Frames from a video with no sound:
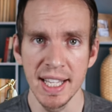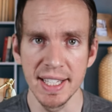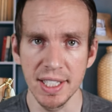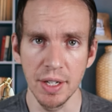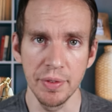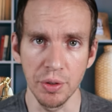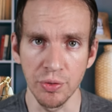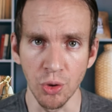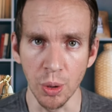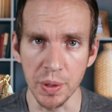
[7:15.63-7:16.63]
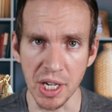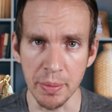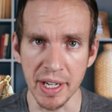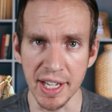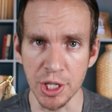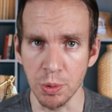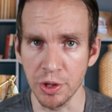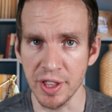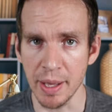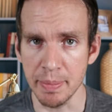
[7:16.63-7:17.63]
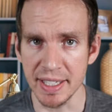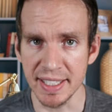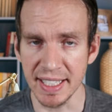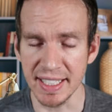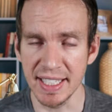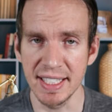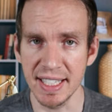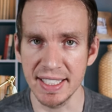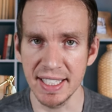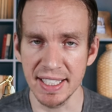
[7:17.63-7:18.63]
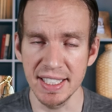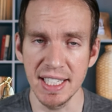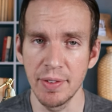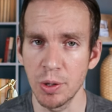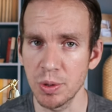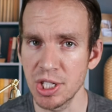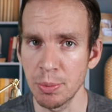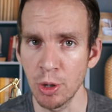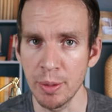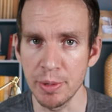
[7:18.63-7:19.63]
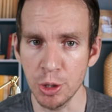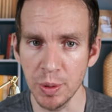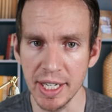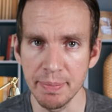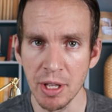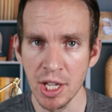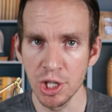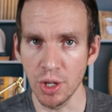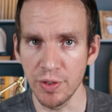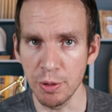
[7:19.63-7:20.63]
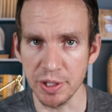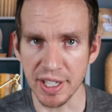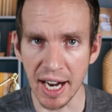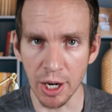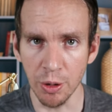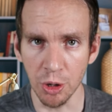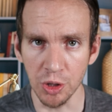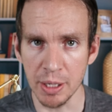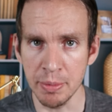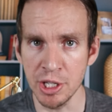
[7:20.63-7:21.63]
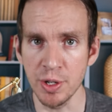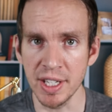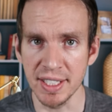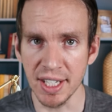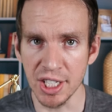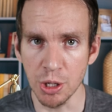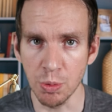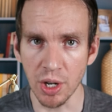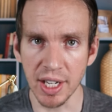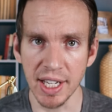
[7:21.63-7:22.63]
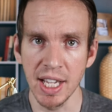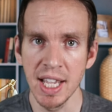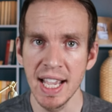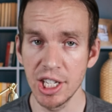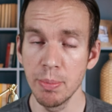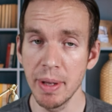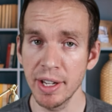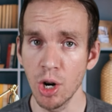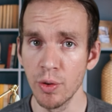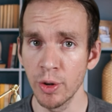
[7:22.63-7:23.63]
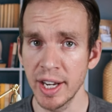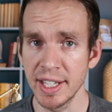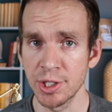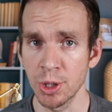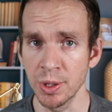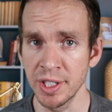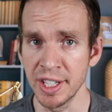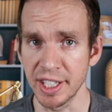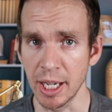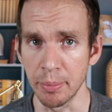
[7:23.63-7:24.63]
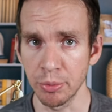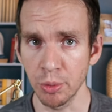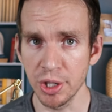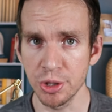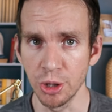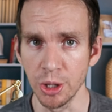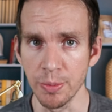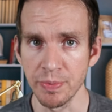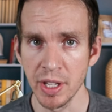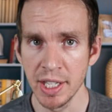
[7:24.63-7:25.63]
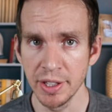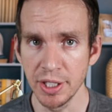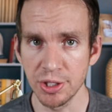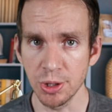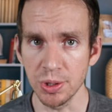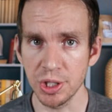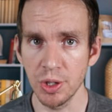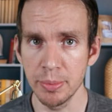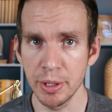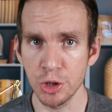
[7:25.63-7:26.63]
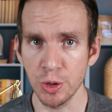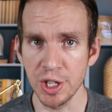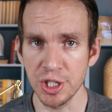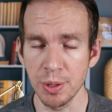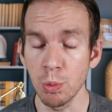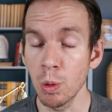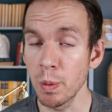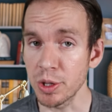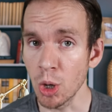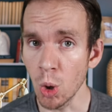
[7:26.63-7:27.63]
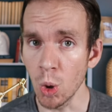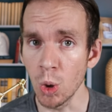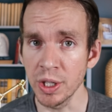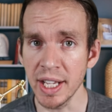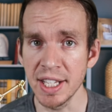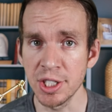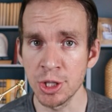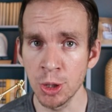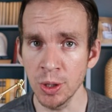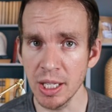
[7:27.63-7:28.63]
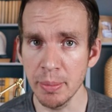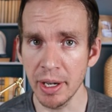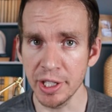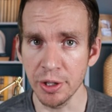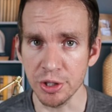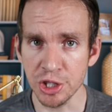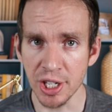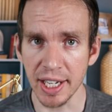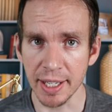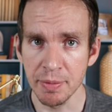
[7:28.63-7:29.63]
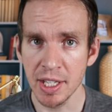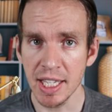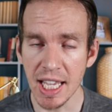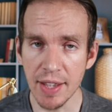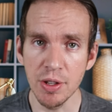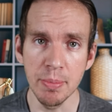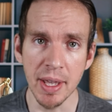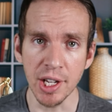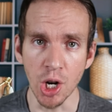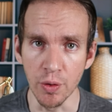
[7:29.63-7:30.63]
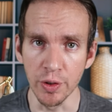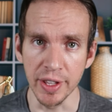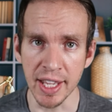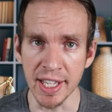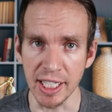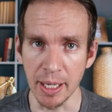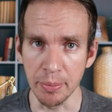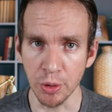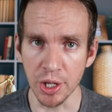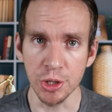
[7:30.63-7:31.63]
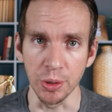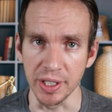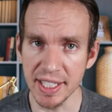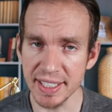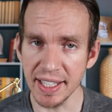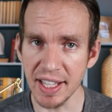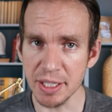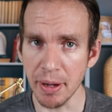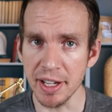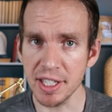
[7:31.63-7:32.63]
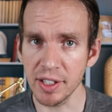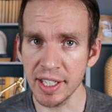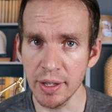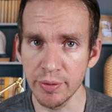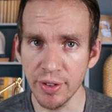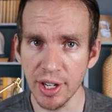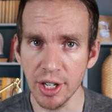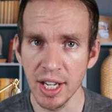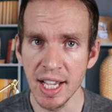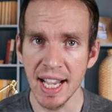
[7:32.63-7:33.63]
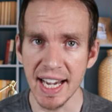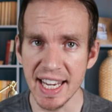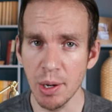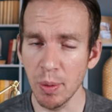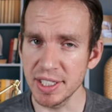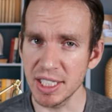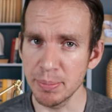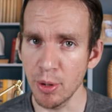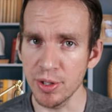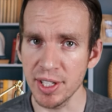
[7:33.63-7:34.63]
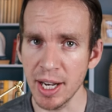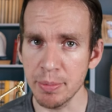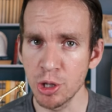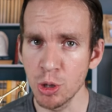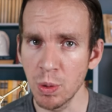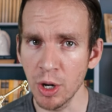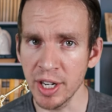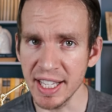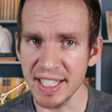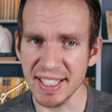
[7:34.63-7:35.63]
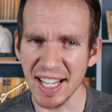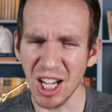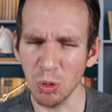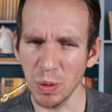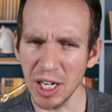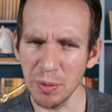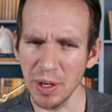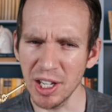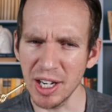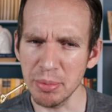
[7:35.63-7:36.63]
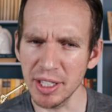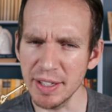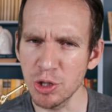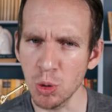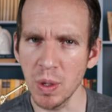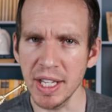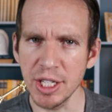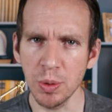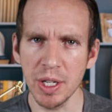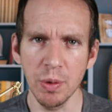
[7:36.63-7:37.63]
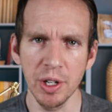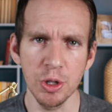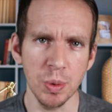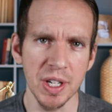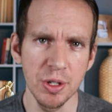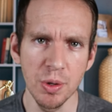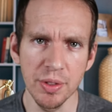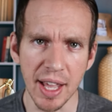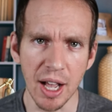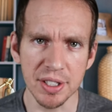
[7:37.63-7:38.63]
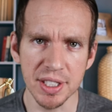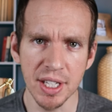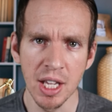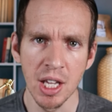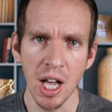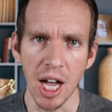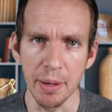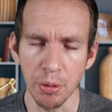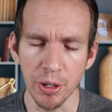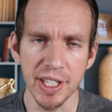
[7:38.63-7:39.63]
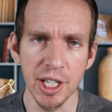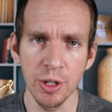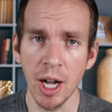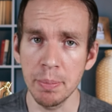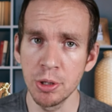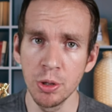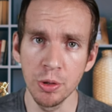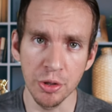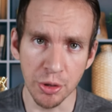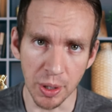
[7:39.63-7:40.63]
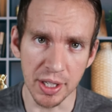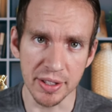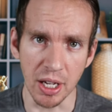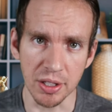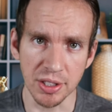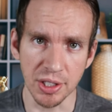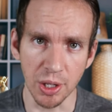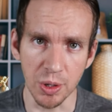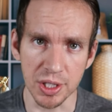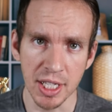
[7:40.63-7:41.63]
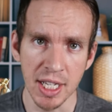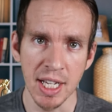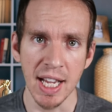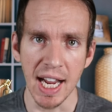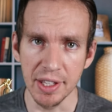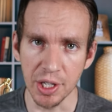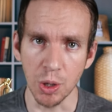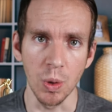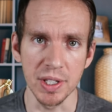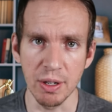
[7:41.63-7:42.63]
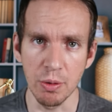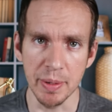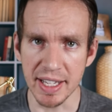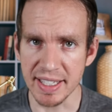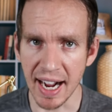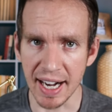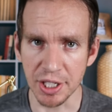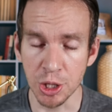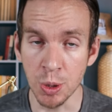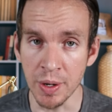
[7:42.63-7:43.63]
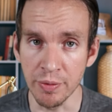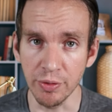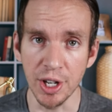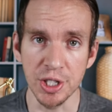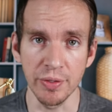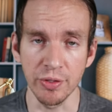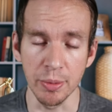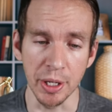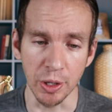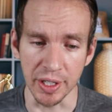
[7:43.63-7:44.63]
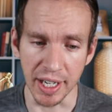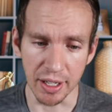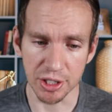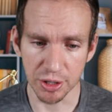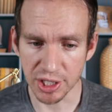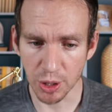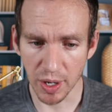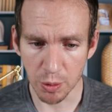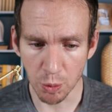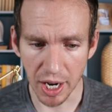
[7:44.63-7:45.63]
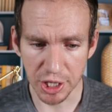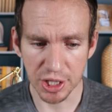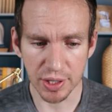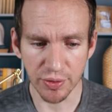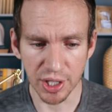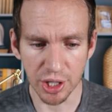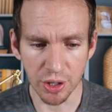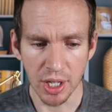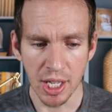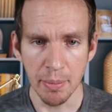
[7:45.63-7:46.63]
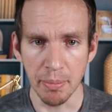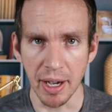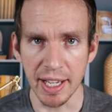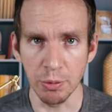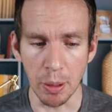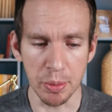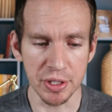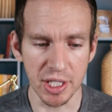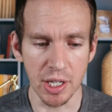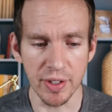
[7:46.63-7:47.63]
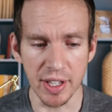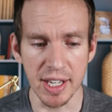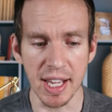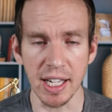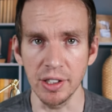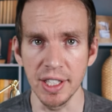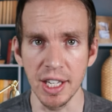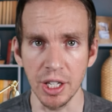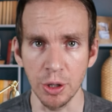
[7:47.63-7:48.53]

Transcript: instead of your full retirement age, whether that be 66, 67, or somewhere in between. So if you retire early, but you continue working and you make over a certain income threshold, the Social Security Administration will withhold a certain amount of your check if you make over that income threshold. He's saying that's basically unfair, and he wants to boost it up to where it is now, right around, I believe, $20,000, $21,000, or $22,000 per year, up to $30,000. And then, of course, that would be attached to inflation from there on out. So let's go ahead and watch this video by a representative in Glenn